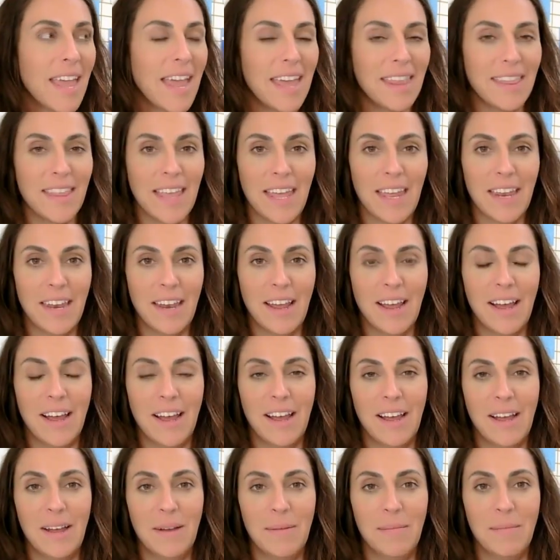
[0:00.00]
and then
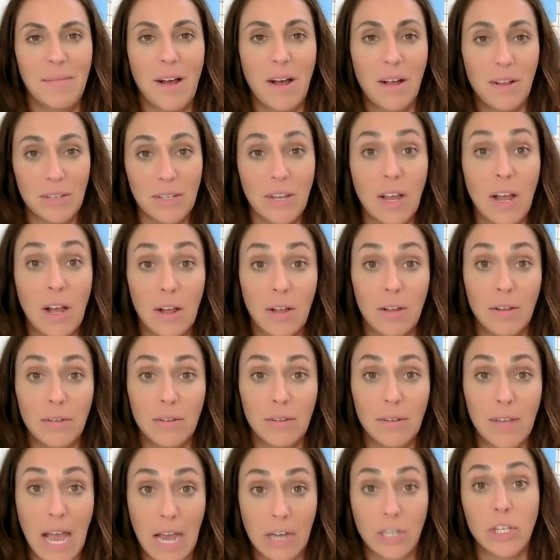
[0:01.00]
um, I'll,
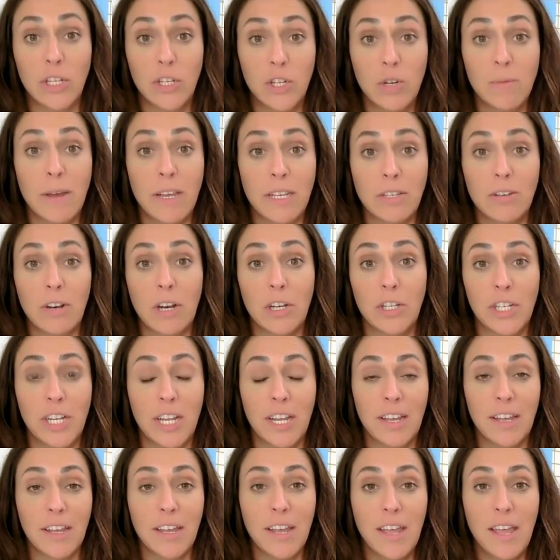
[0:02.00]
I'll actually do my
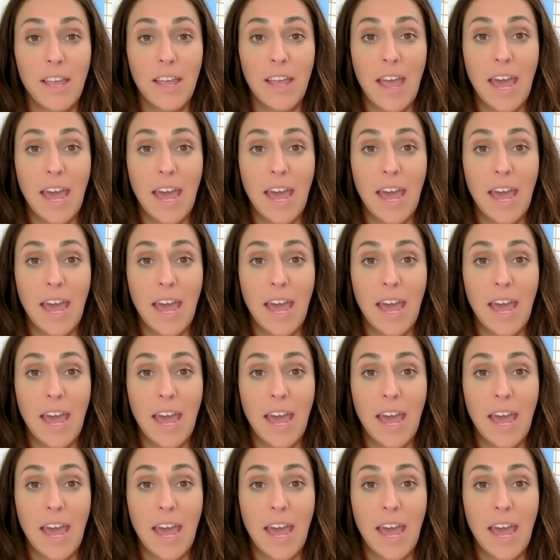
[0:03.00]
stretching